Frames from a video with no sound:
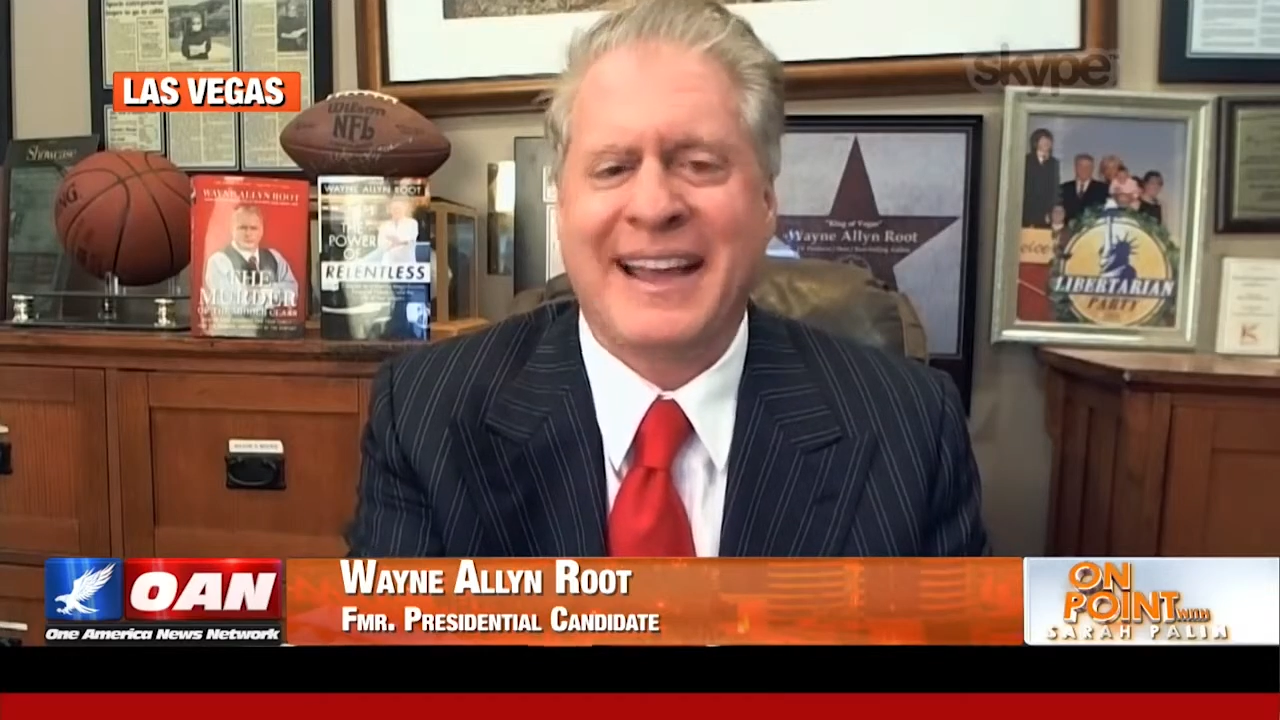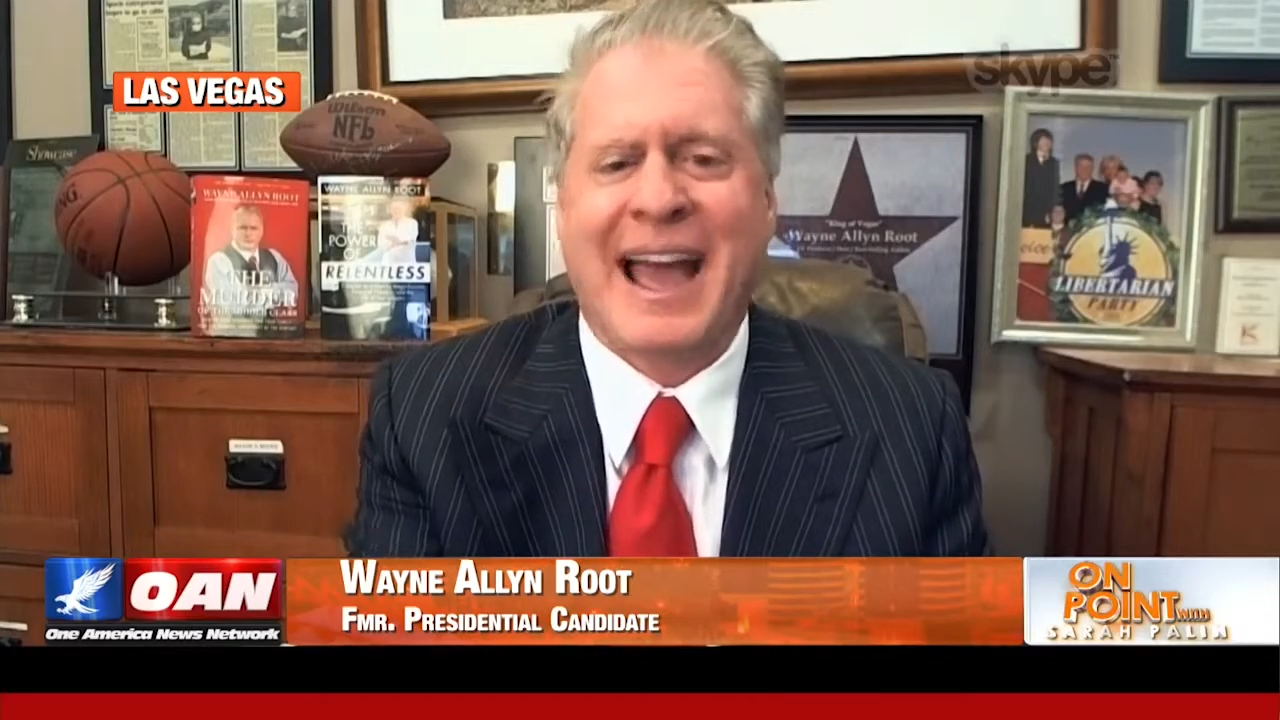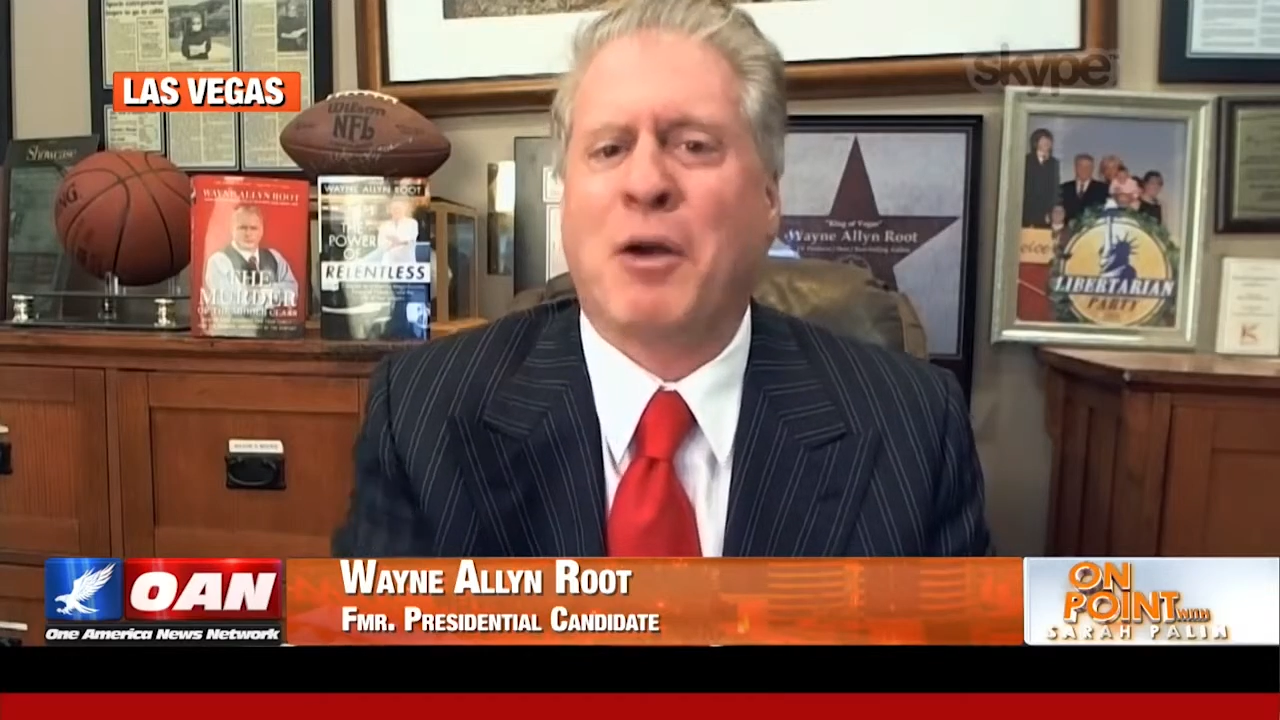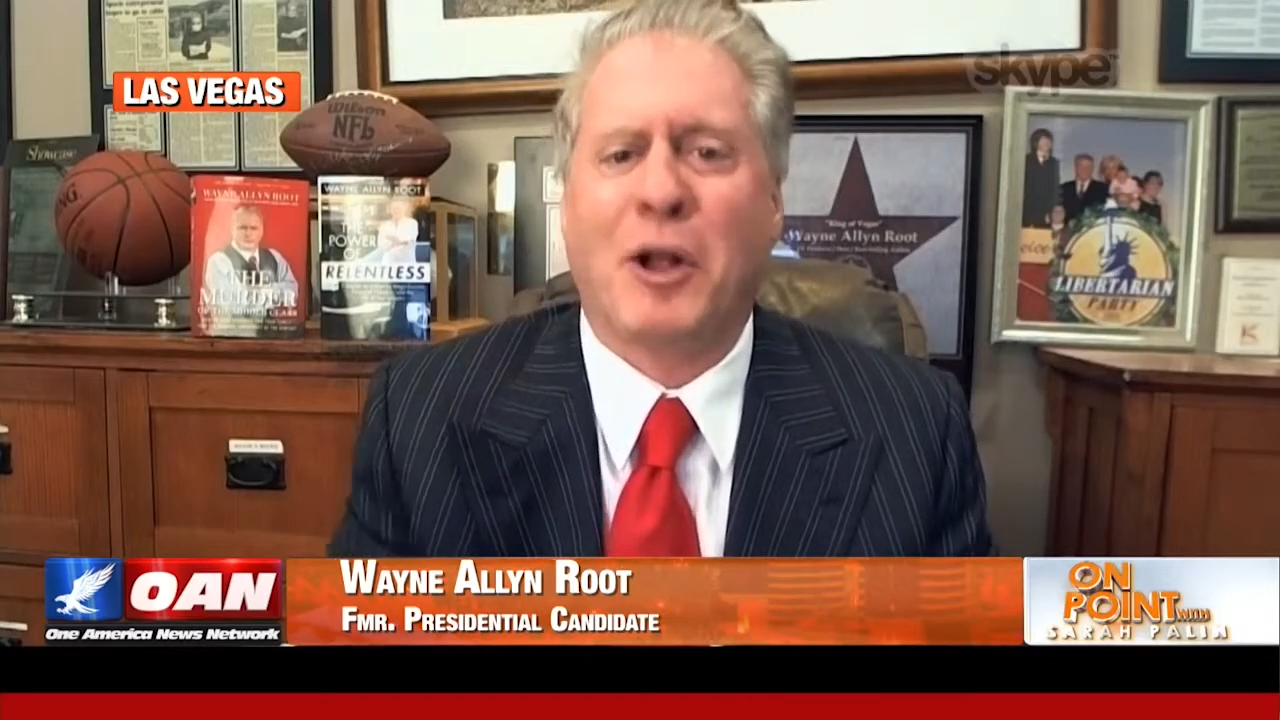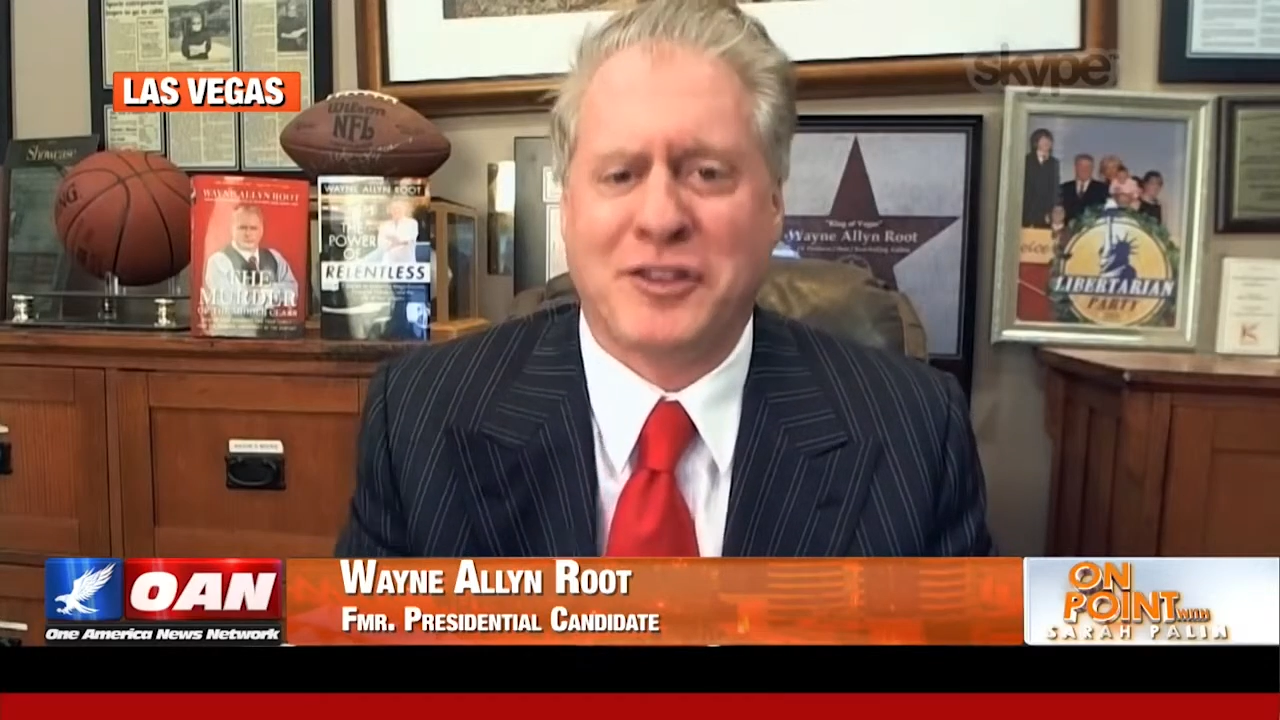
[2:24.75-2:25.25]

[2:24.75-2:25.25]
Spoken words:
at all